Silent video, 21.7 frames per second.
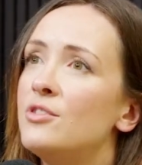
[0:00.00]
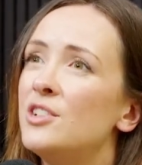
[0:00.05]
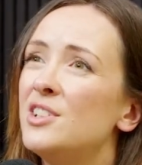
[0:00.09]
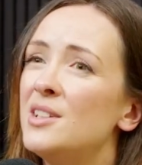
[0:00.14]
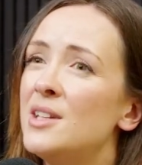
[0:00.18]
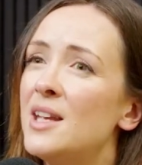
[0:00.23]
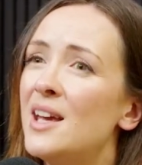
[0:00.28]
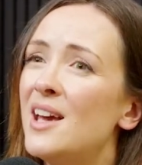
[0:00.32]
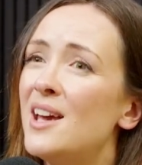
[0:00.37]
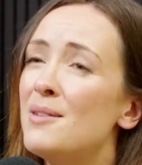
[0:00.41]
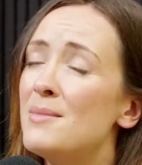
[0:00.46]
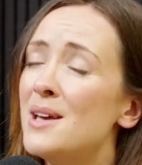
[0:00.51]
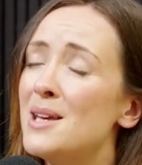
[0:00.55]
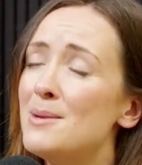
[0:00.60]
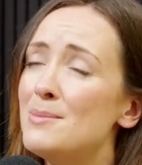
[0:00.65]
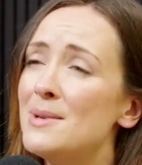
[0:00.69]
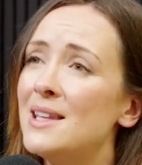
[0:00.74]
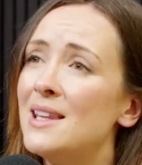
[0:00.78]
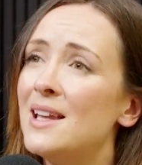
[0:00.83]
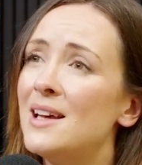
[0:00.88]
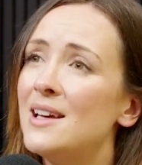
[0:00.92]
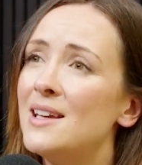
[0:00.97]
And yeah,
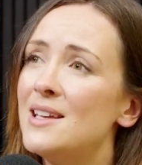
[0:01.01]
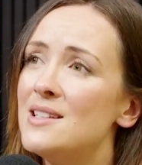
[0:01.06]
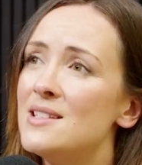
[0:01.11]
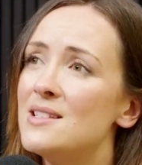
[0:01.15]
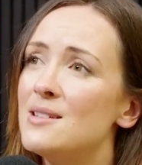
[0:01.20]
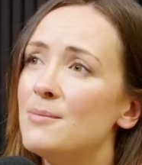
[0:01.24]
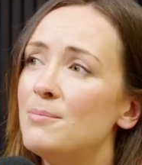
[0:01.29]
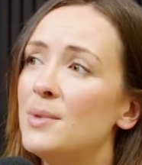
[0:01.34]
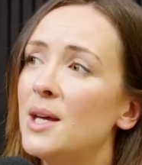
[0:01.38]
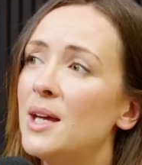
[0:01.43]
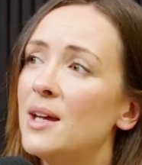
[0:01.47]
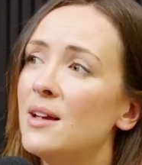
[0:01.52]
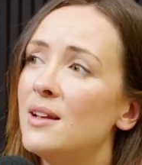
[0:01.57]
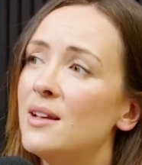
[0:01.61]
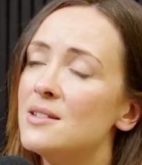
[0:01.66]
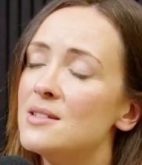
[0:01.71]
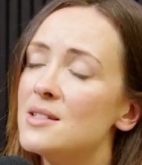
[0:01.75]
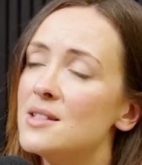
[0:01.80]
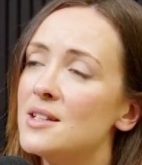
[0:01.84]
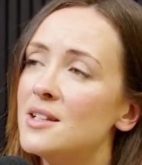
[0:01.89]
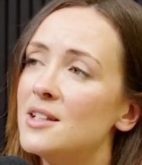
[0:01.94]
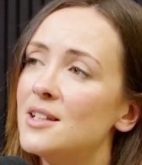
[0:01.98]
maybe that is a big,
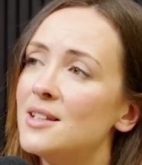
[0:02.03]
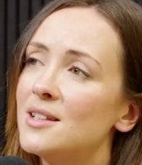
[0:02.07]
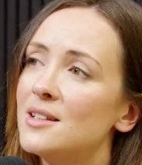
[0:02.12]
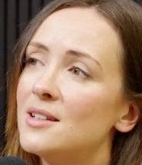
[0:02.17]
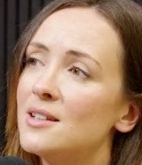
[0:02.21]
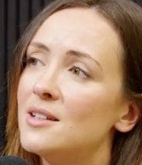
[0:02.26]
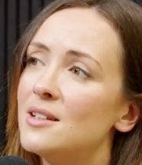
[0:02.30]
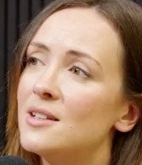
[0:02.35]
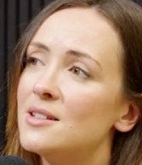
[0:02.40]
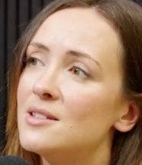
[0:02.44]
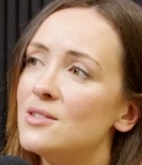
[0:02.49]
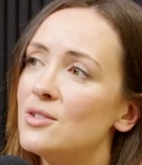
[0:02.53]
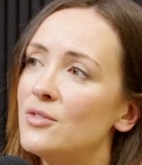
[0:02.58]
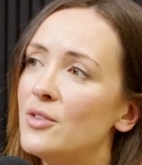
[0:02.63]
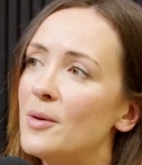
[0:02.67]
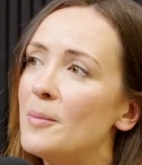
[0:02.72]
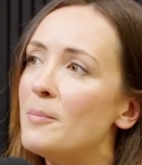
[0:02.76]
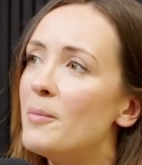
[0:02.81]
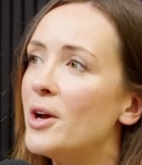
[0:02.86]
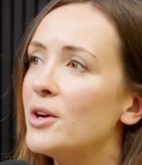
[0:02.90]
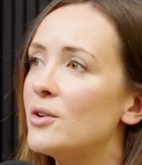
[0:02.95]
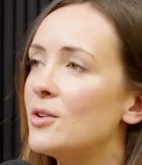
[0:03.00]
it's a sort of a
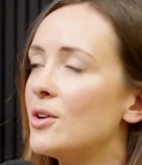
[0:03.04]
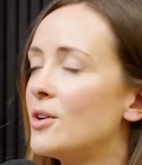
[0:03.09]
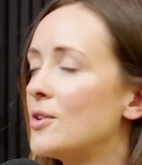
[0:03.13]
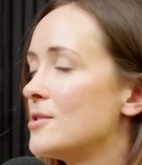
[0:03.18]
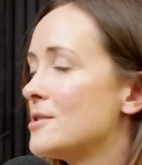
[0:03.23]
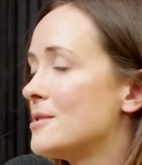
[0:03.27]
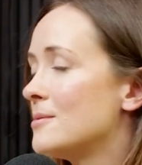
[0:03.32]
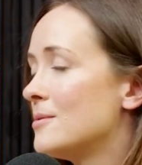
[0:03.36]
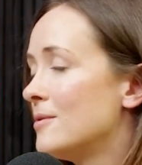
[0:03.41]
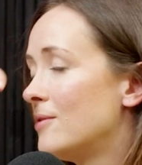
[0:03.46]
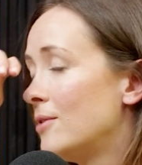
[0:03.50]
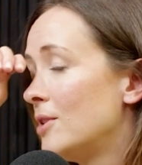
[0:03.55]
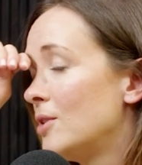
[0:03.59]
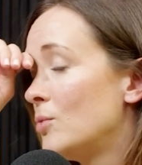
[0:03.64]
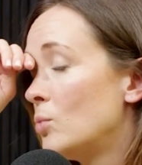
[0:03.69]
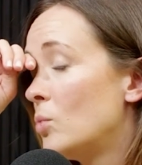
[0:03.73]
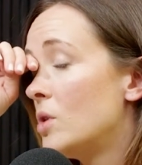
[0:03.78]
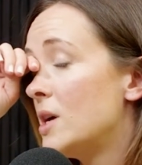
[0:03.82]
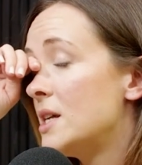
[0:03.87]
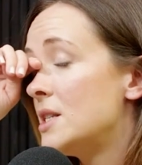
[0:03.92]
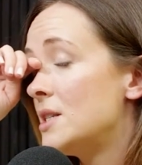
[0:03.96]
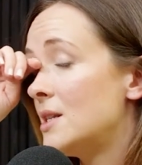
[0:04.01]
microcosm of a
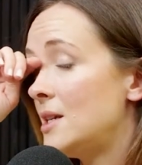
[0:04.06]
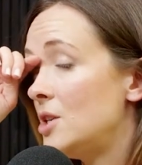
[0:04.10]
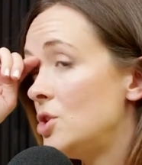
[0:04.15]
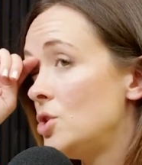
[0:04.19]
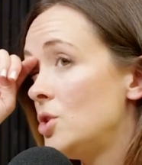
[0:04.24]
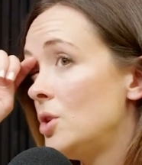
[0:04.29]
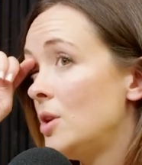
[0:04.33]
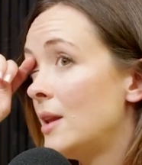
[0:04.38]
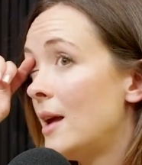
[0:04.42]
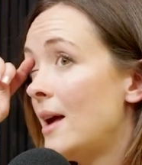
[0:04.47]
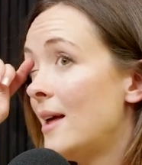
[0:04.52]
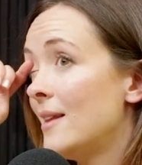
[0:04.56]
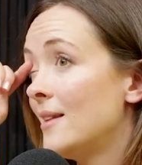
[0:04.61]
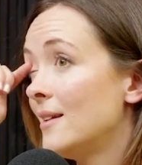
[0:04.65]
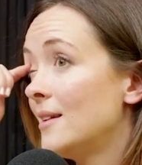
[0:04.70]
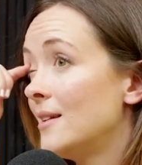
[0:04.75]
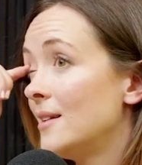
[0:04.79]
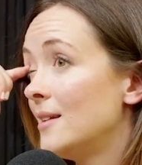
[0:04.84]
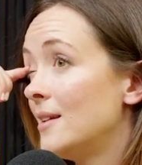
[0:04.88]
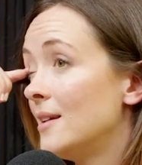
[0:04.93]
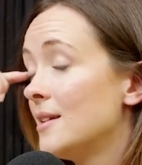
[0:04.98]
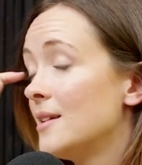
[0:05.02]
wider issue there that